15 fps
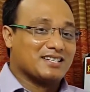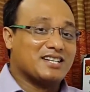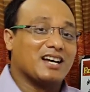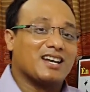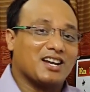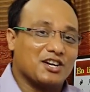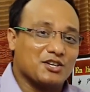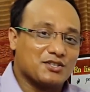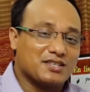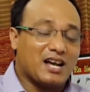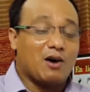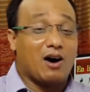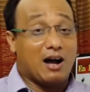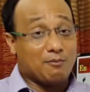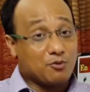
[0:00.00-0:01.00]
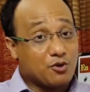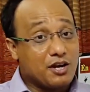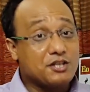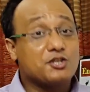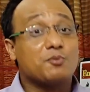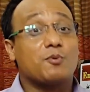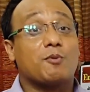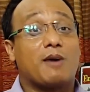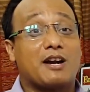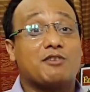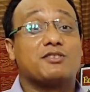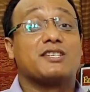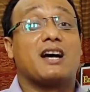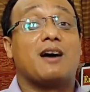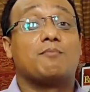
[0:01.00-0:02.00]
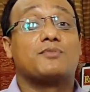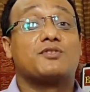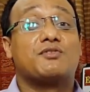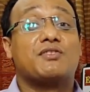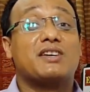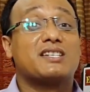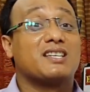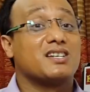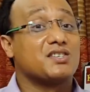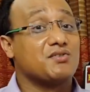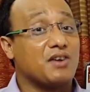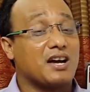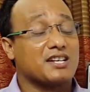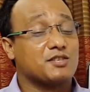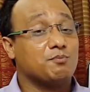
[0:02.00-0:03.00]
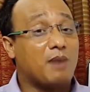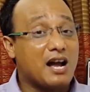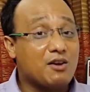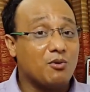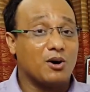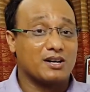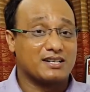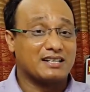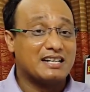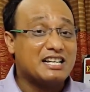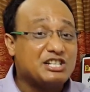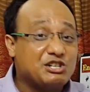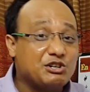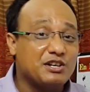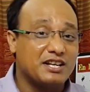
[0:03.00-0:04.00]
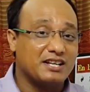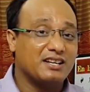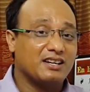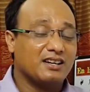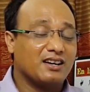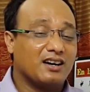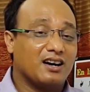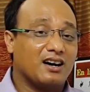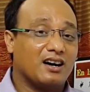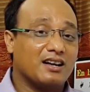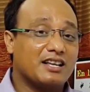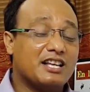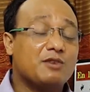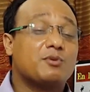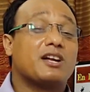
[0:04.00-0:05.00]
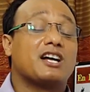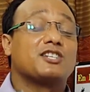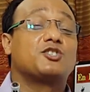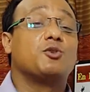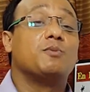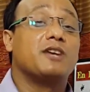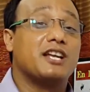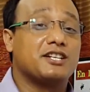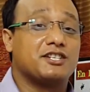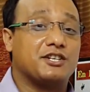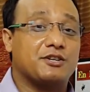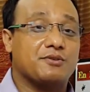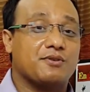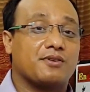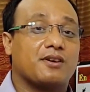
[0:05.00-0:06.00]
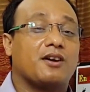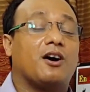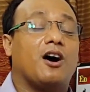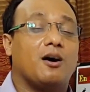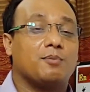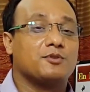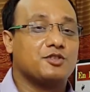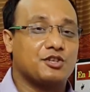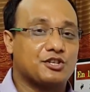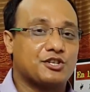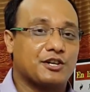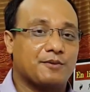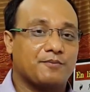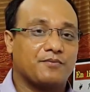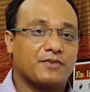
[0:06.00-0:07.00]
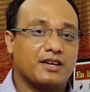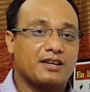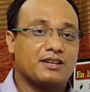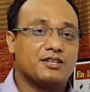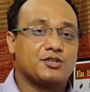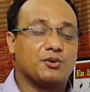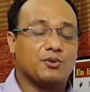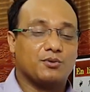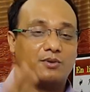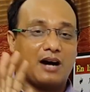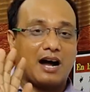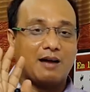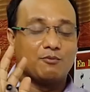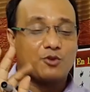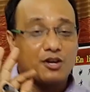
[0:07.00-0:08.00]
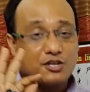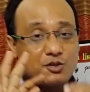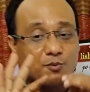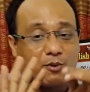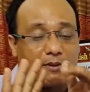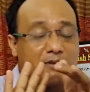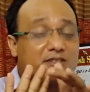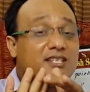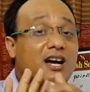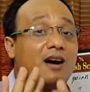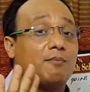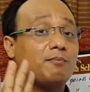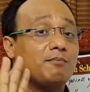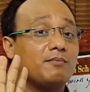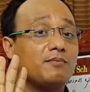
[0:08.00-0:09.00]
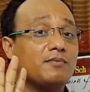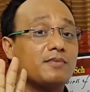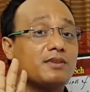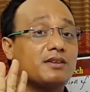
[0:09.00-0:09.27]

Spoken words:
Dear learners, now I'm going to provide you some tricks and tricks by what easily you can dominate your opposition. So I'm going to provide you some